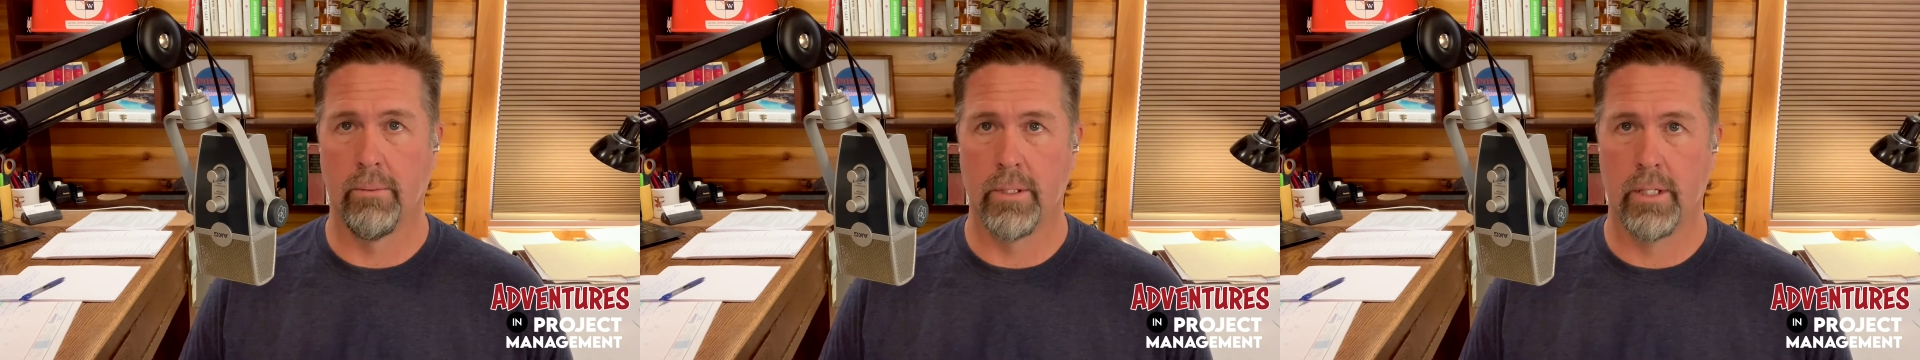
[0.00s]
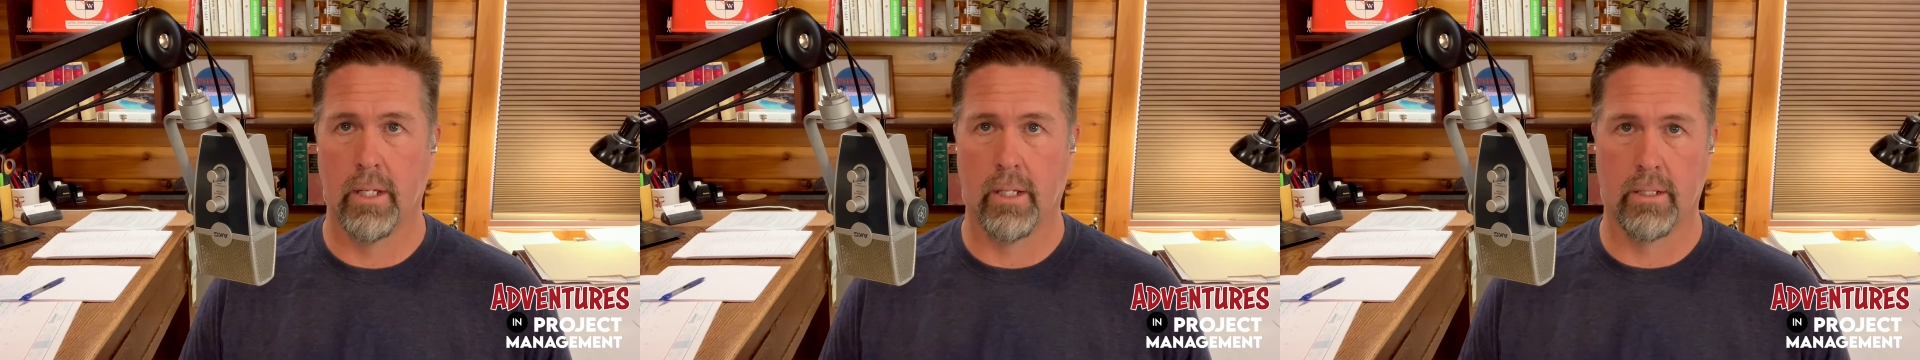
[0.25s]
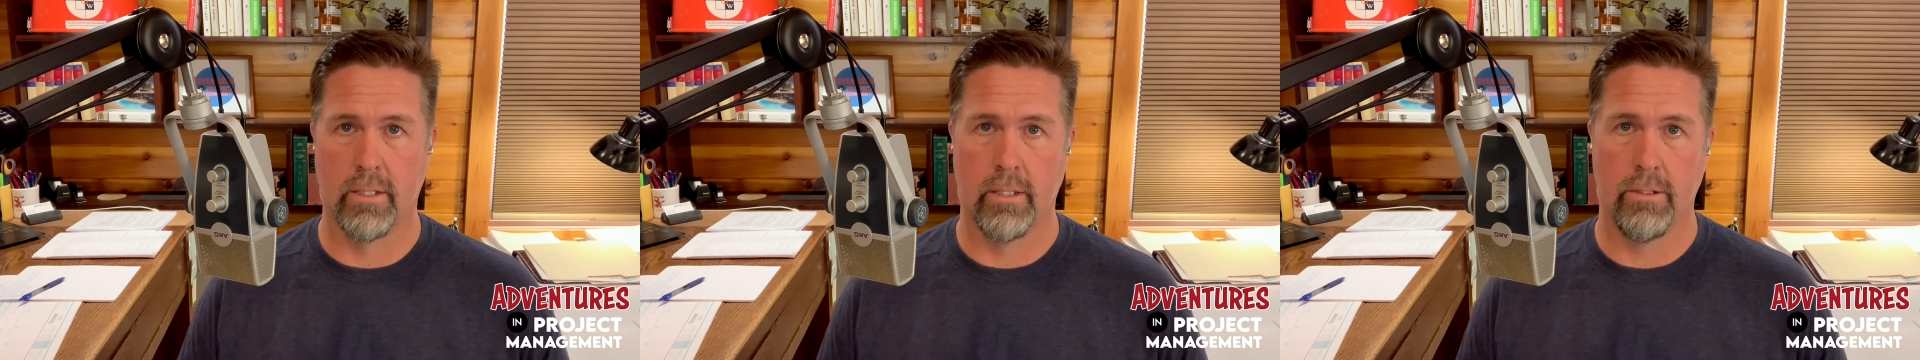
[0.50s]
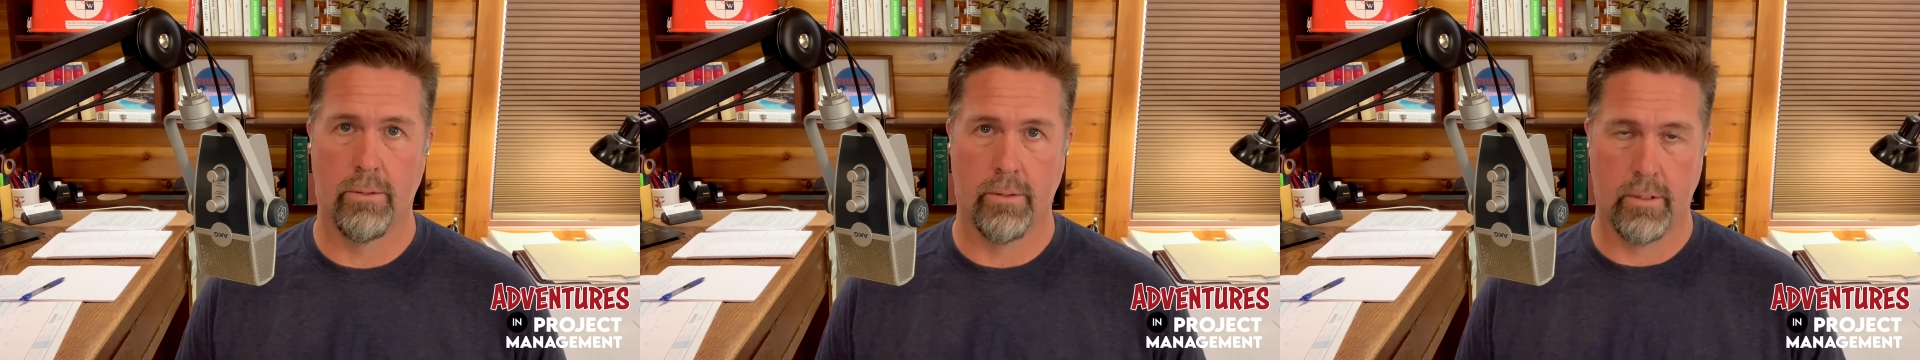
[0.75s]
which kicked us
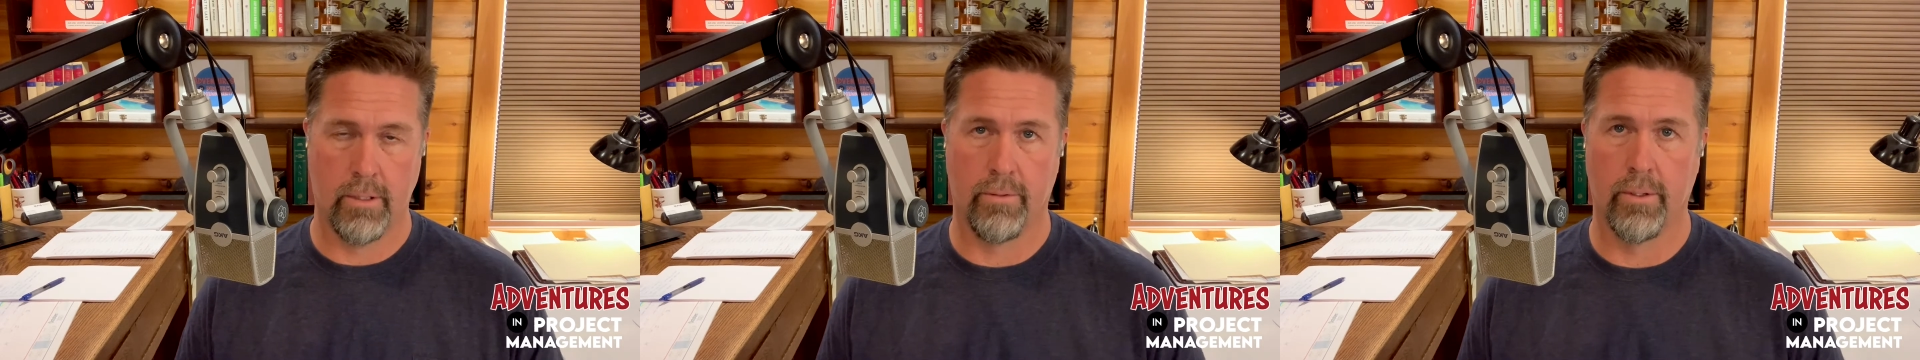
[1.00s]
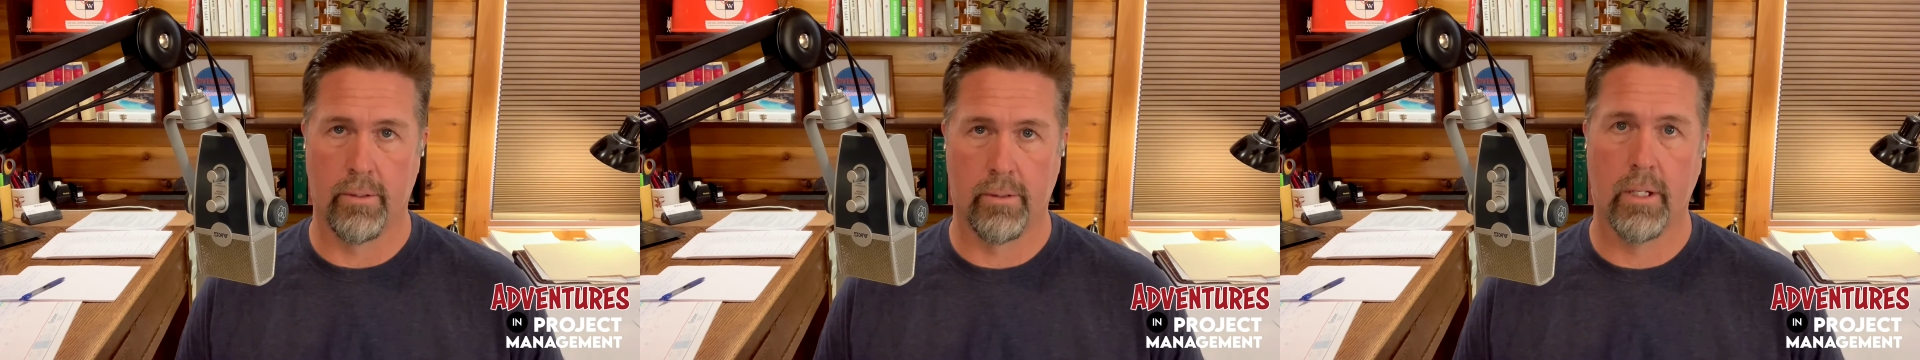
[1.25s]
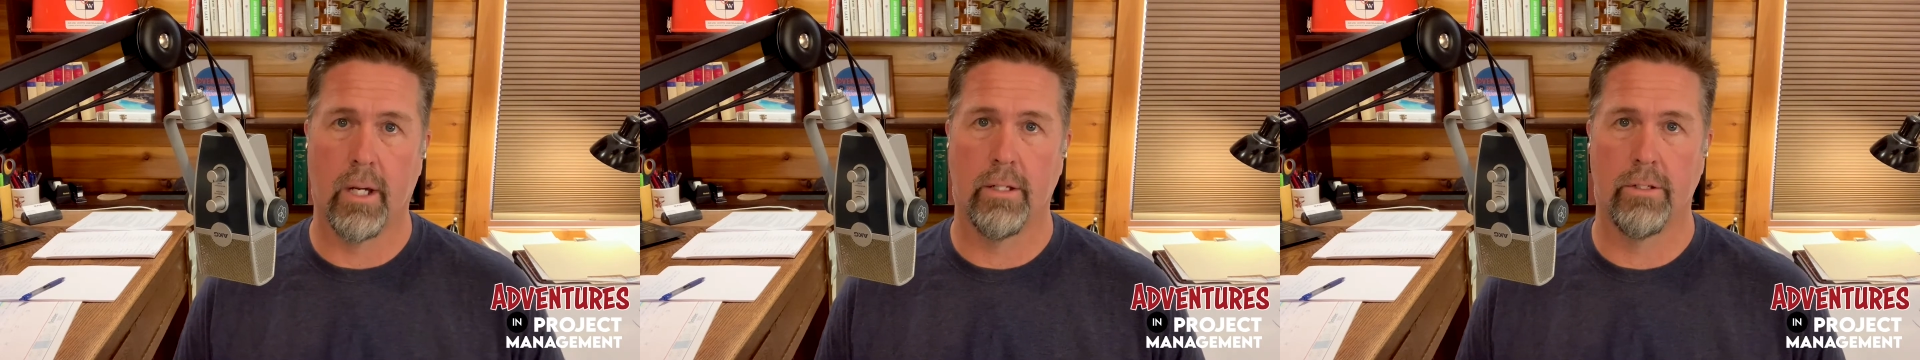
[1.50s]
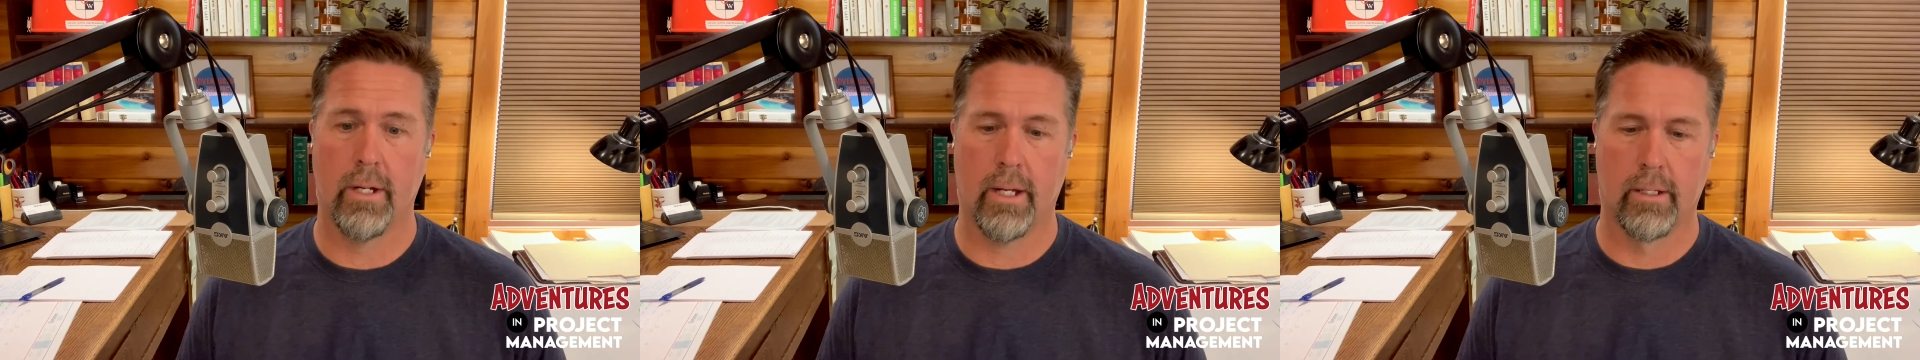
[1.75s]
into a different
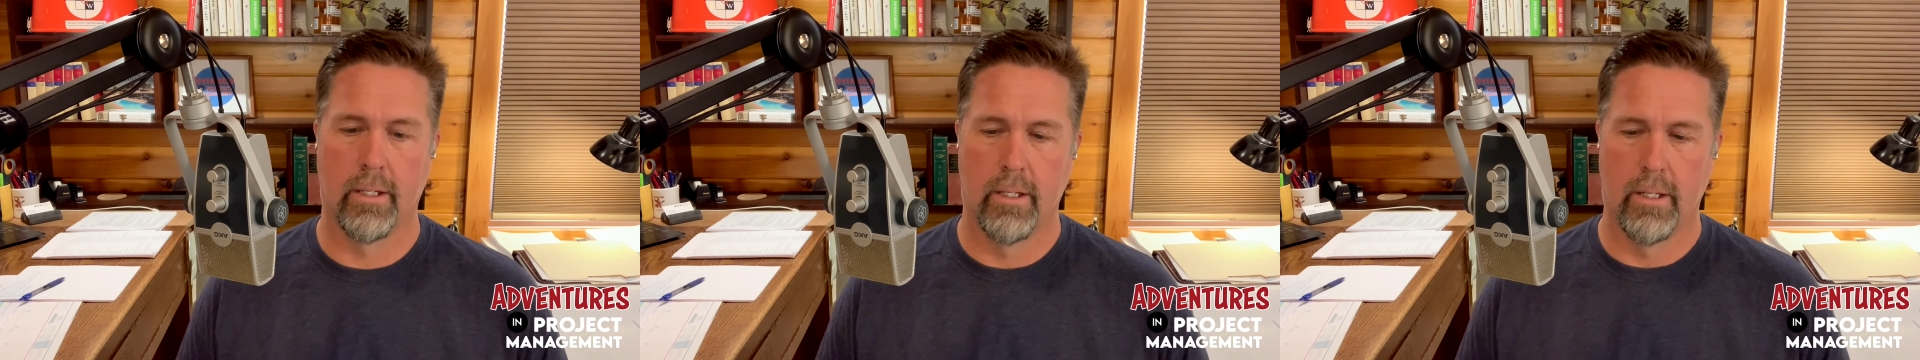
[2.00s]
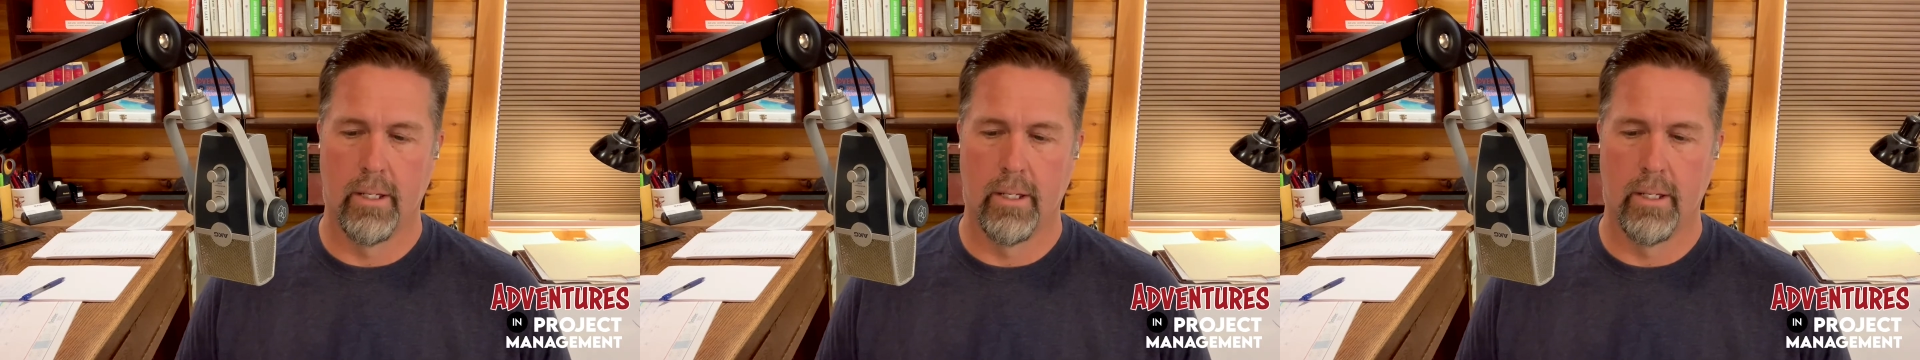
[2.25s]
contract.